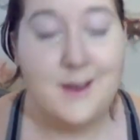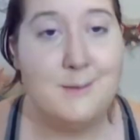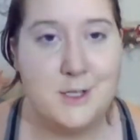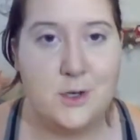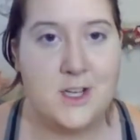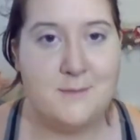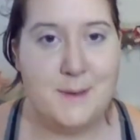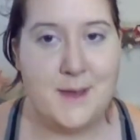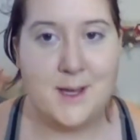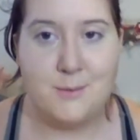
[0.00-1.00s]
A majority of
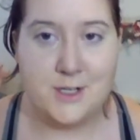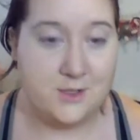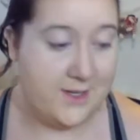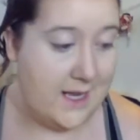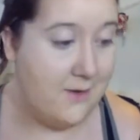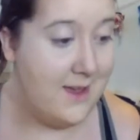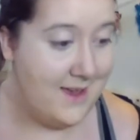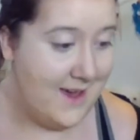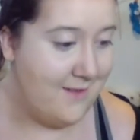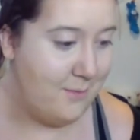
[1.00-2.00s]
my makeup brushes right now
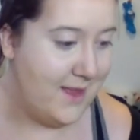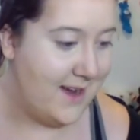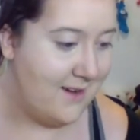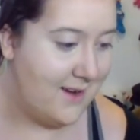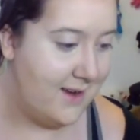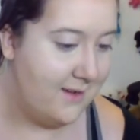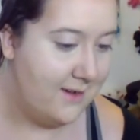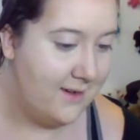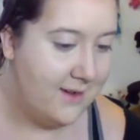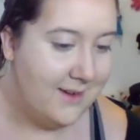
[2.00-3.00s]
have black on it.
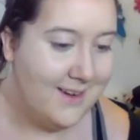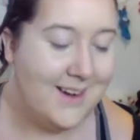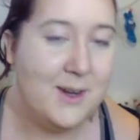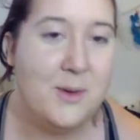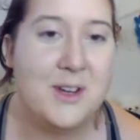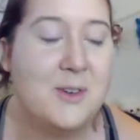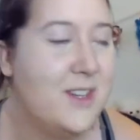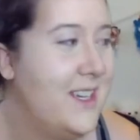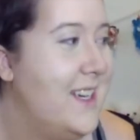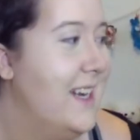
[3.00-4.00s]
I don't want to
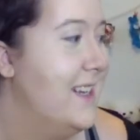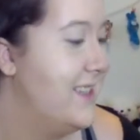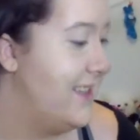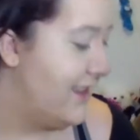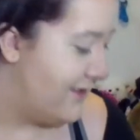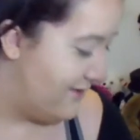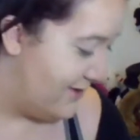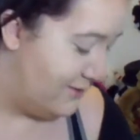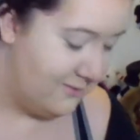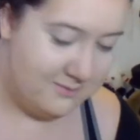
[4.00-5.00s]
go get it. It's in the other
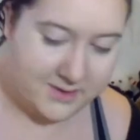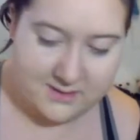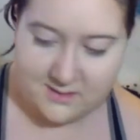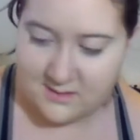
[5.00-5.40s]
room.